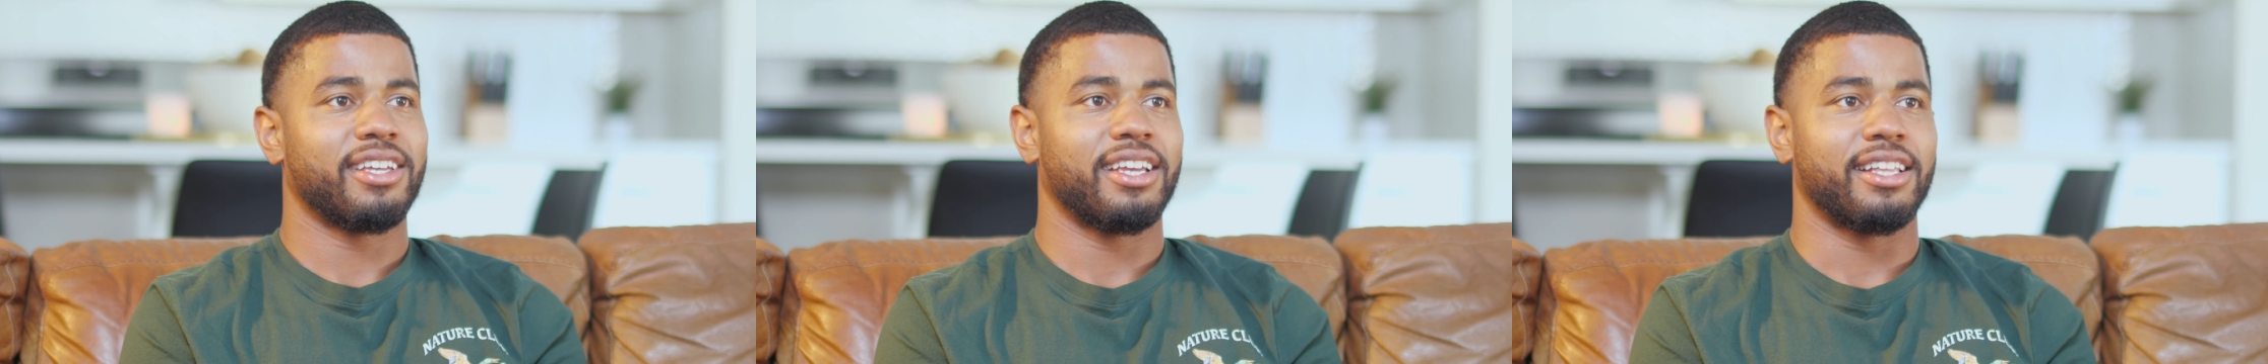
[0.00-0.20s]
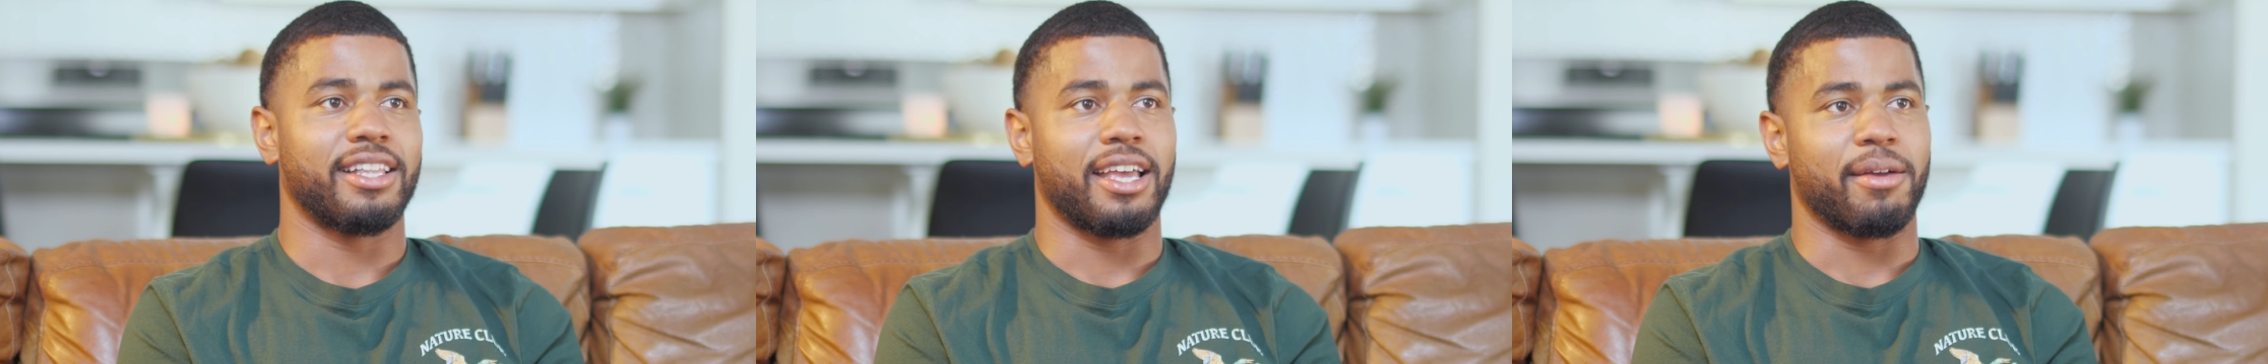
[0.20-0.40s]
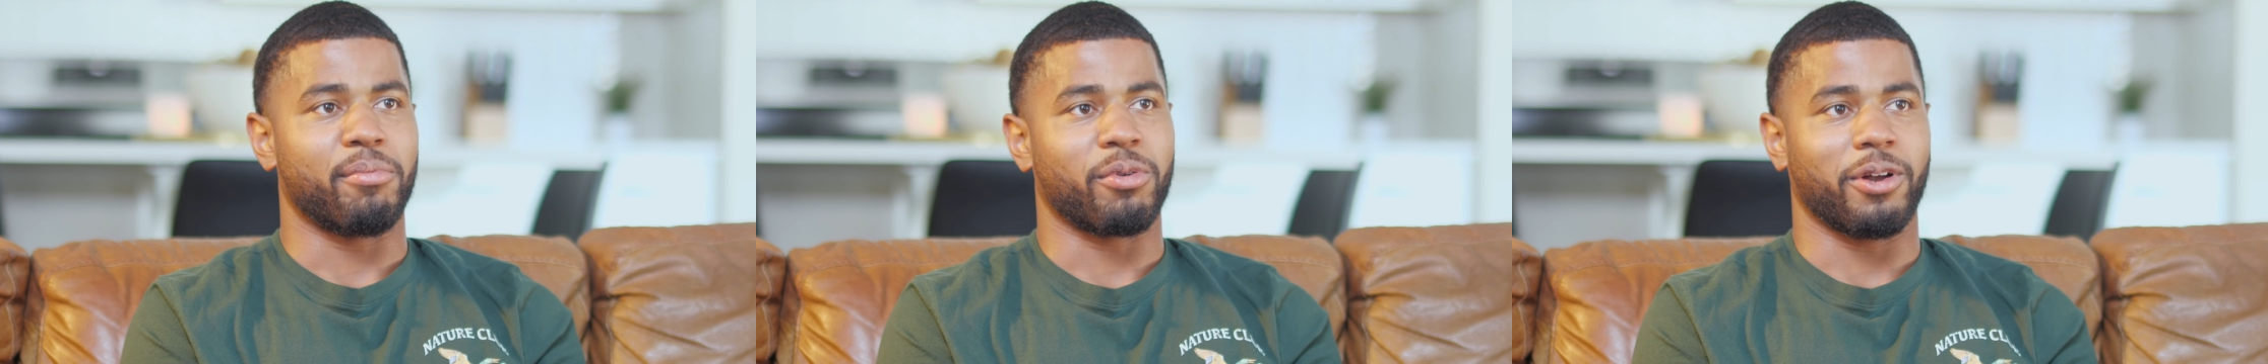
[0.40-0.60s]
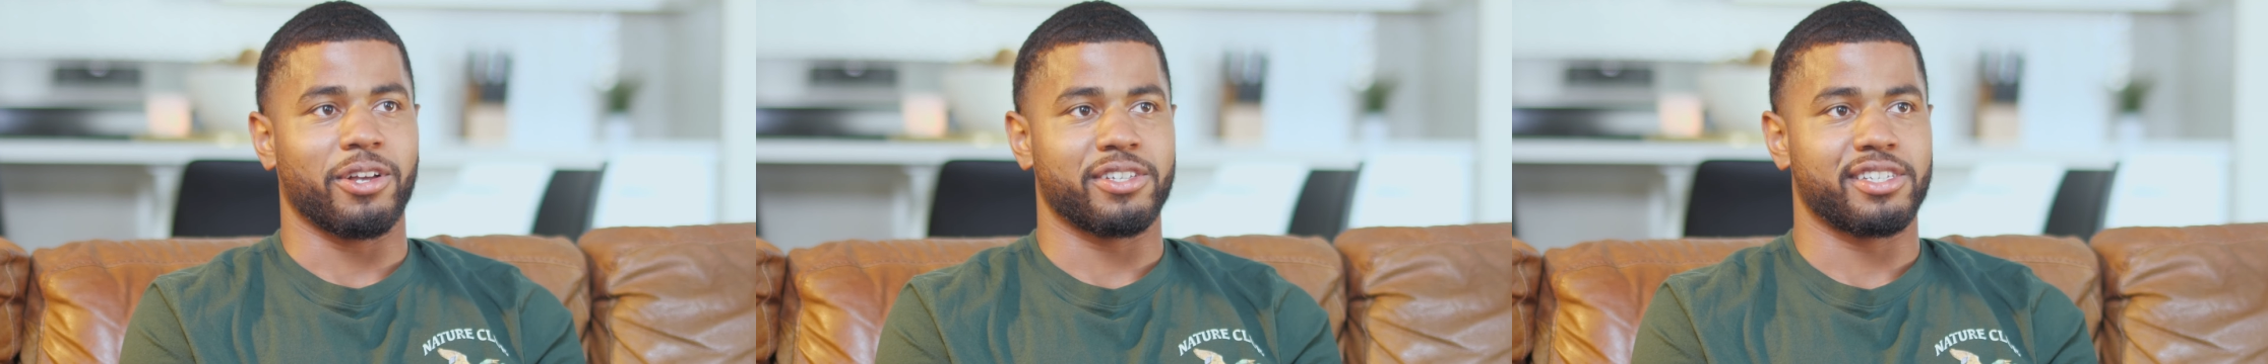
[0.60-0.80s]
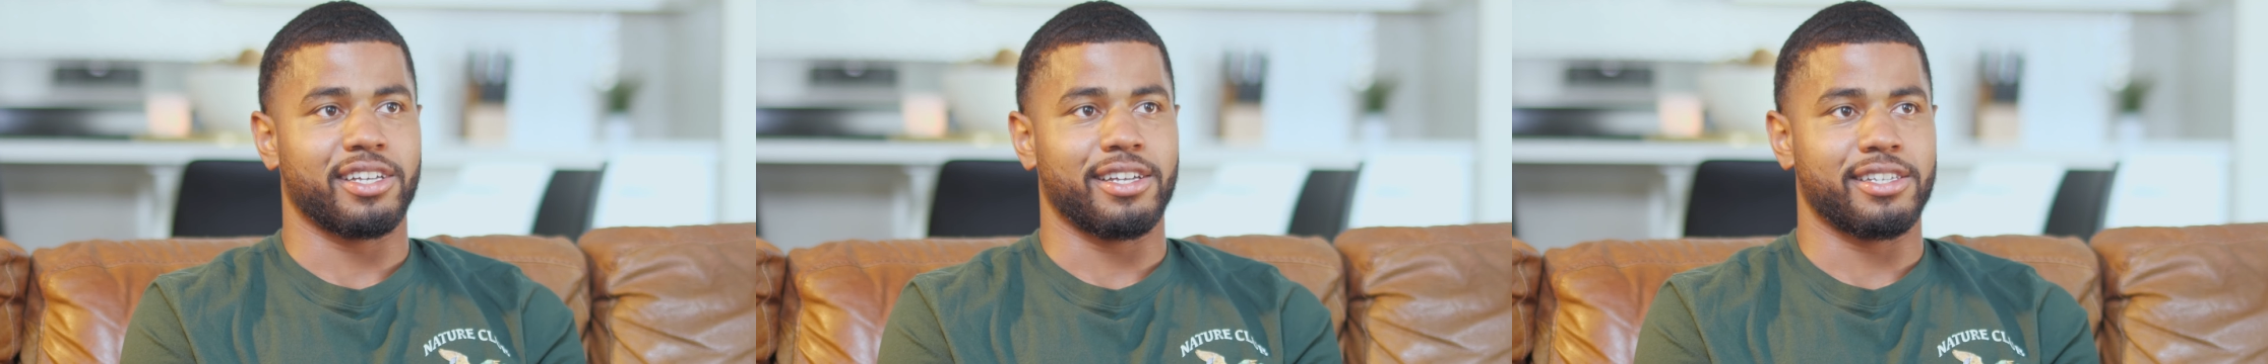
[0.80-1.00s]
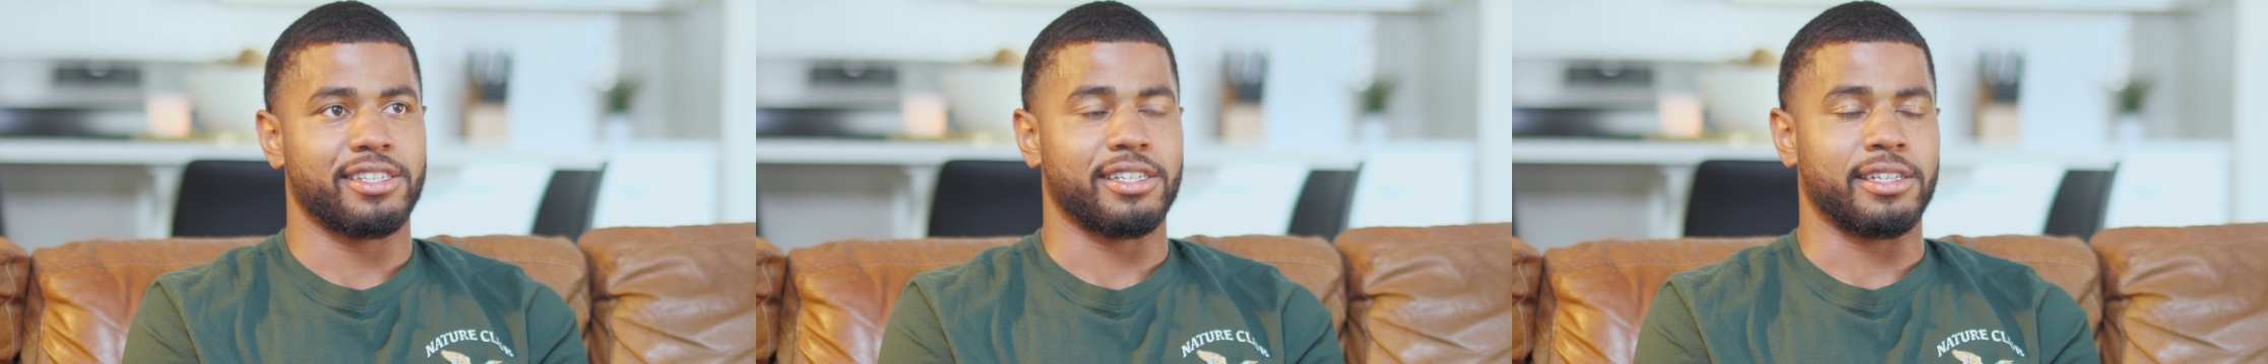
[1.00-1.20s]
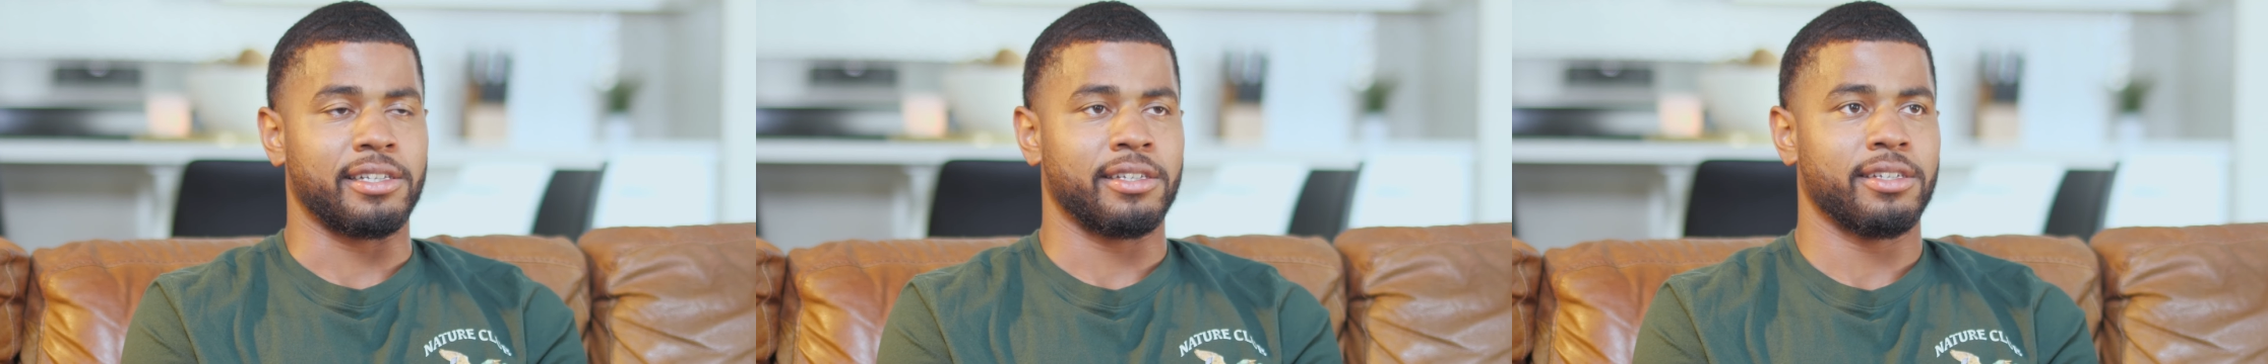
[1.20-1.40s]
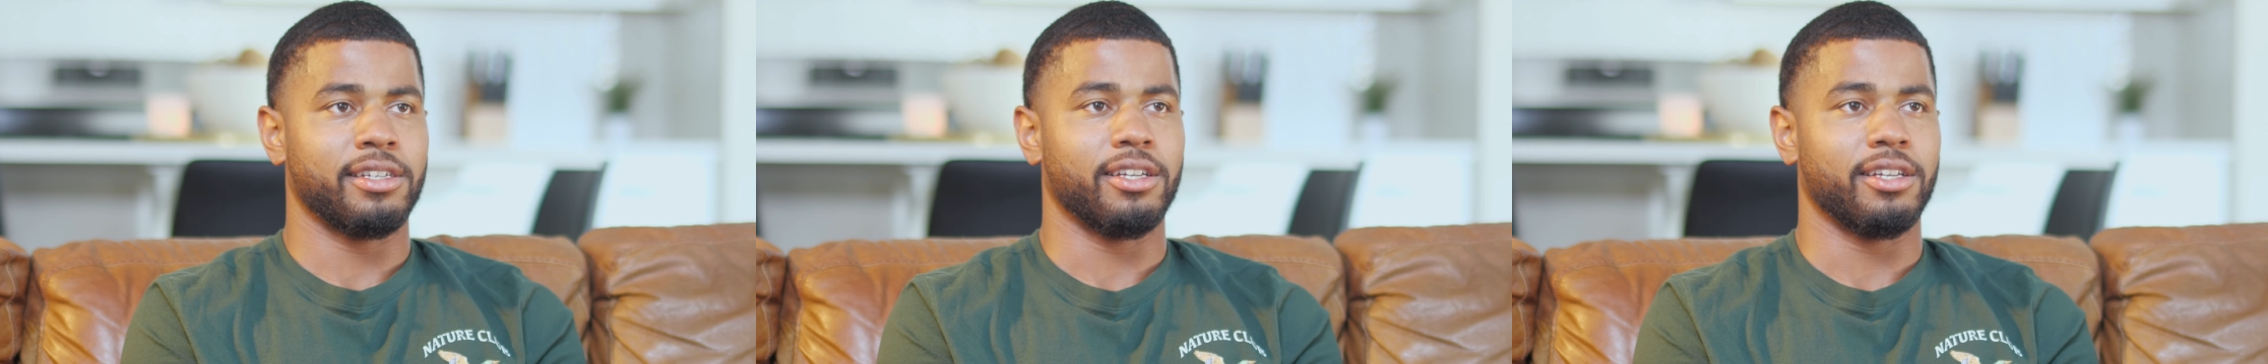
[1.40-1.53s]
in that process, and